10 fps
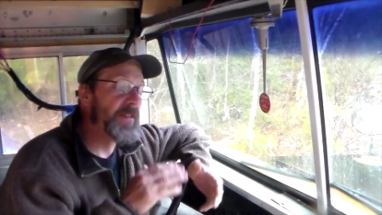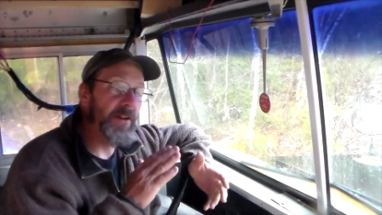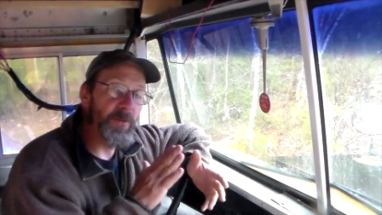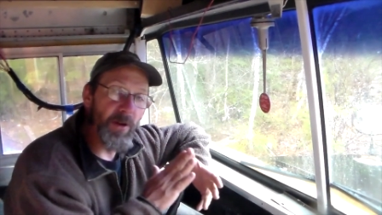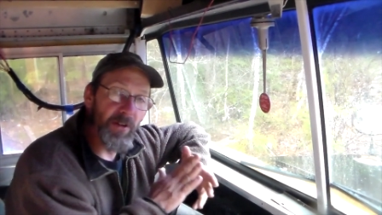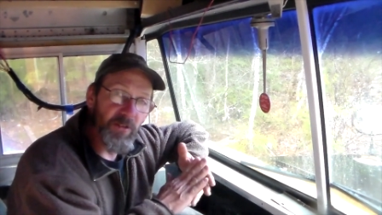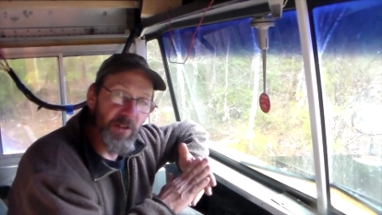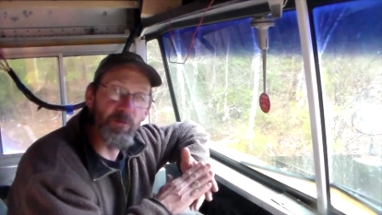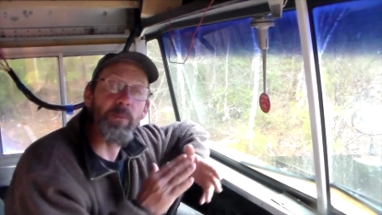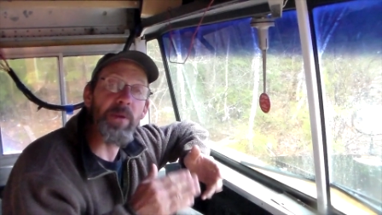Then depress
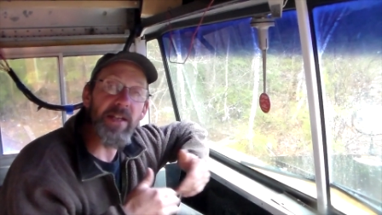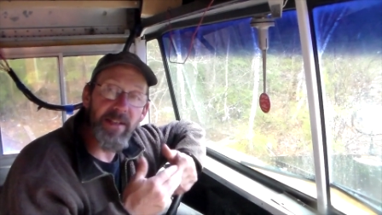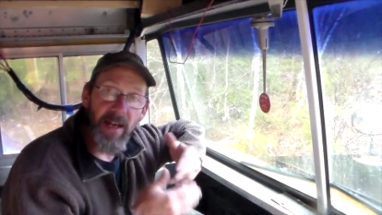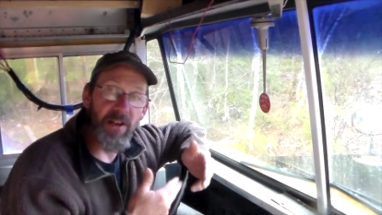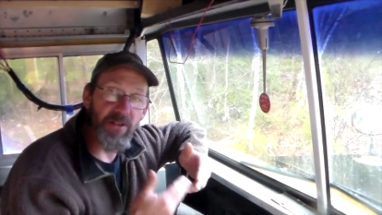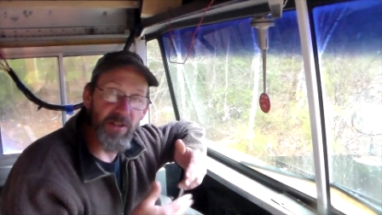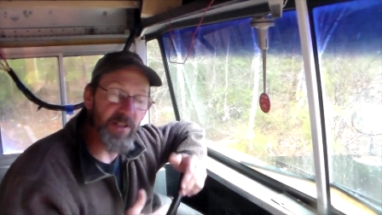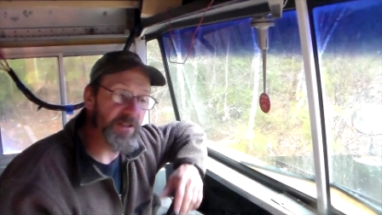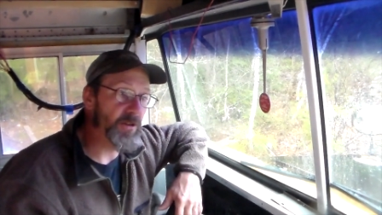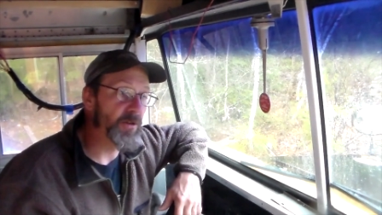and then repeat that as you
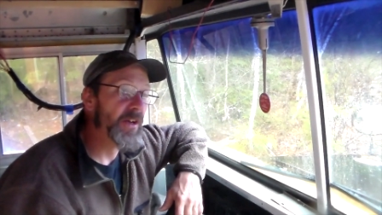need to.